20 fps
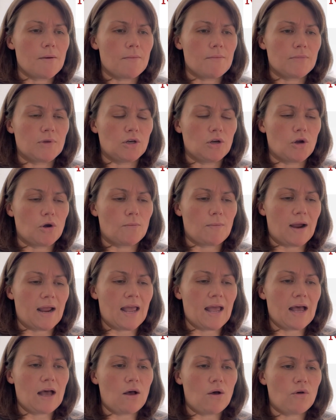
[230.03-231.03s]
you know, my
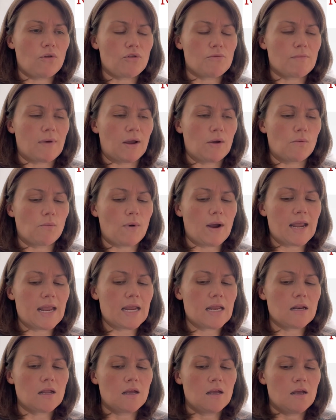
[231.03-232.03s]
health, my
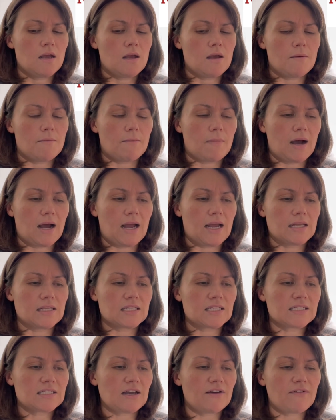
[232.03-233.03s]
weight, my
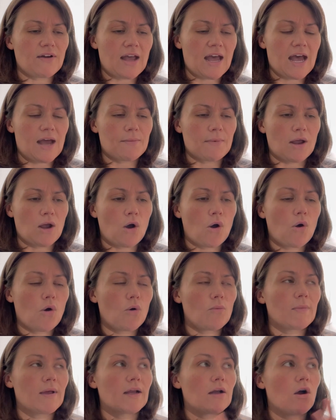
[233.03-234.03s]
stuff I had, my
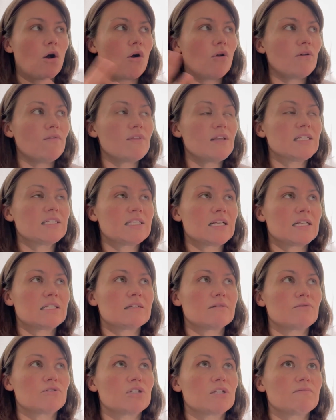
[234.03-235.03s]
home, like all of these things
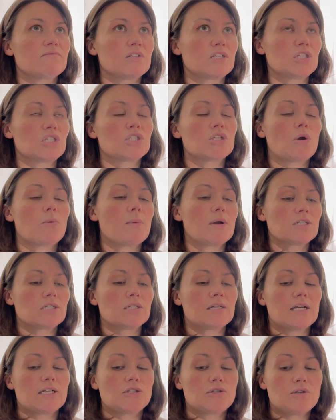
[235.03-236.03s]
have shifted so much
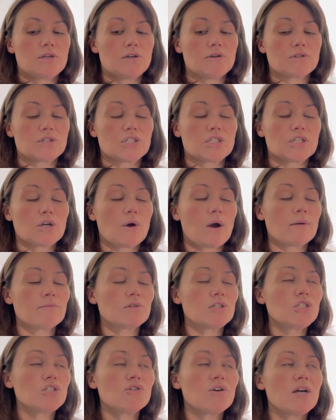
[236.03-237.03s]
in the last 2 years. And so I'm
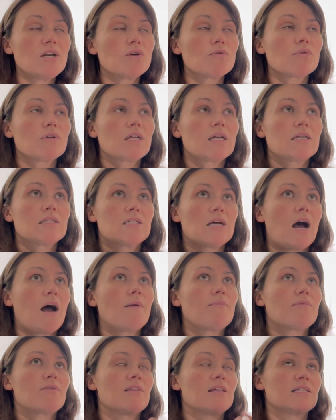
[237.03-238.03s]
just trying to really
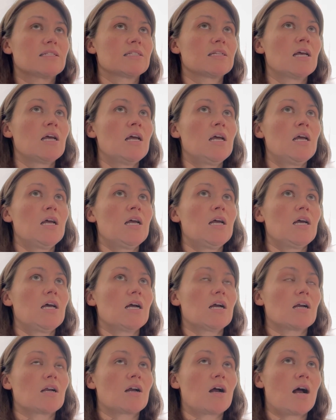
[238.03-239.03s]
adopt this
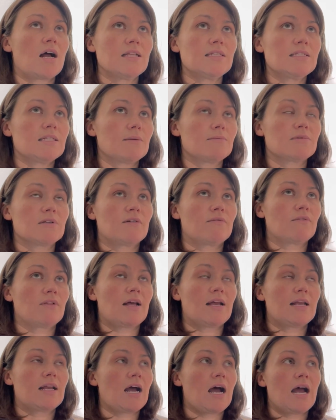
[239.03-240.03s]
concept of
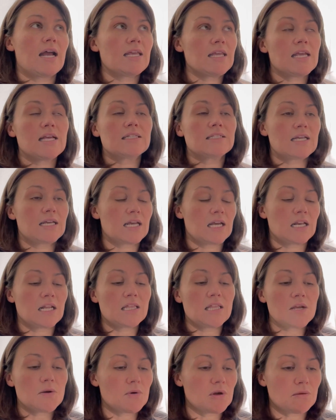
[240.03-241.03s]
like, I can't take
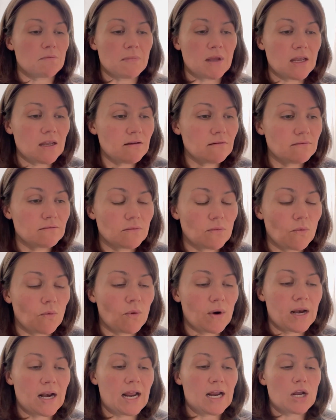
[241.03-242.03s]
anything with me
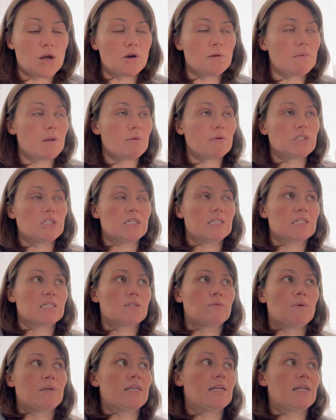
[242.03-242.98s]
when I go to be with Jesus one